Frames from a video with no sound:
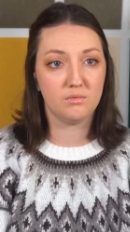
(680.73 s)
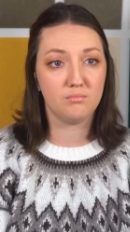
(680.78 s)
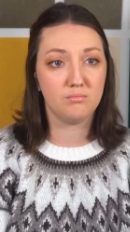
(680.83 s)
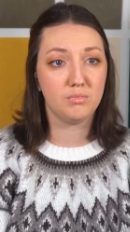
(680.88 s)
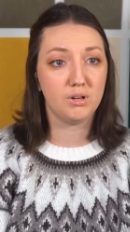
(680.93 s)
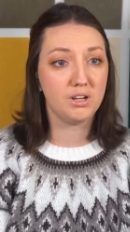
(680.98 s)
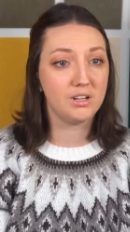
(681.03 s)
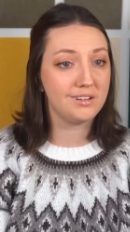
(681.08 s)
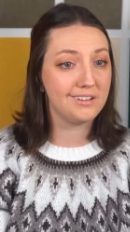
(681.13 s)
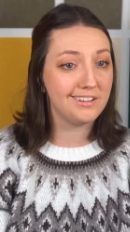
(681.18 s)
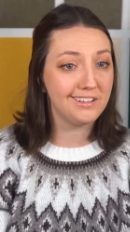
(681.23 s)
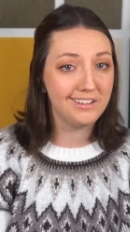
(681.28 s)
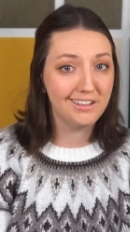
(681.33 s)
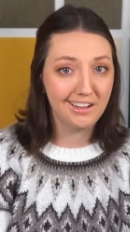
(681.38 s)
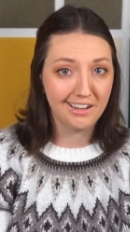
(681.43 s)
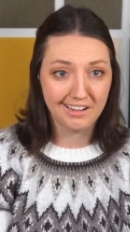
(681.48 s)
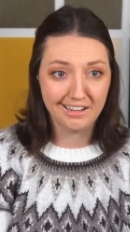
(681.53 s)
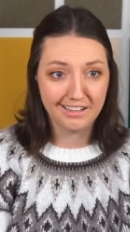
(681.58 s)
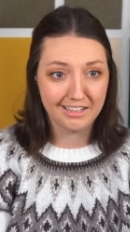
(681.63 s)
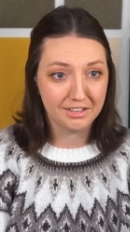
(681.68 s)
But
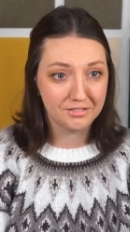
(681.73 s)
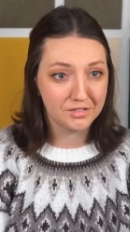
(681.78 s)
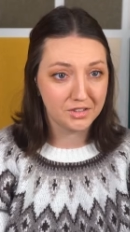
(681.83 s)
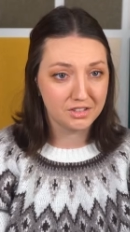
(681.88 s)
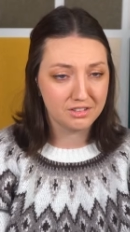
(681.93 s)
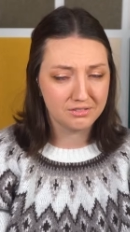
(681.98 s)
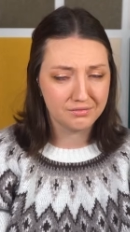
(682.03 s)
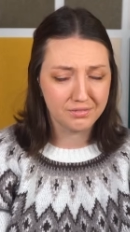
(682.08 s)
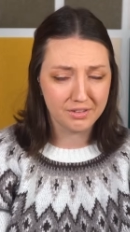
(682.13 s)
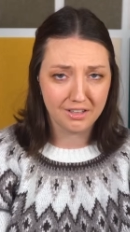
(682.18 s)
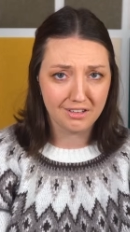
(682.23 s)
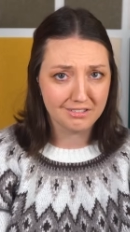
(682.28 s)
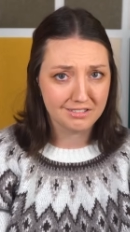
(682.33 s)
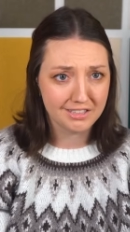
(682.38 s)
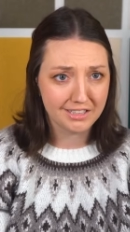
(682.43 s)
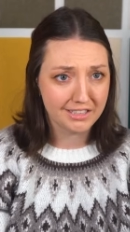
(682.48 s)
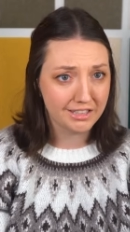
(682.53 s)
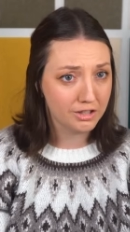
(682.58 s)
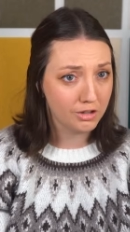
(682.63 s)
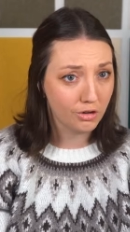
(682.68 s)
I have a
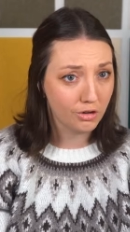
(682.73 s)
fiance, a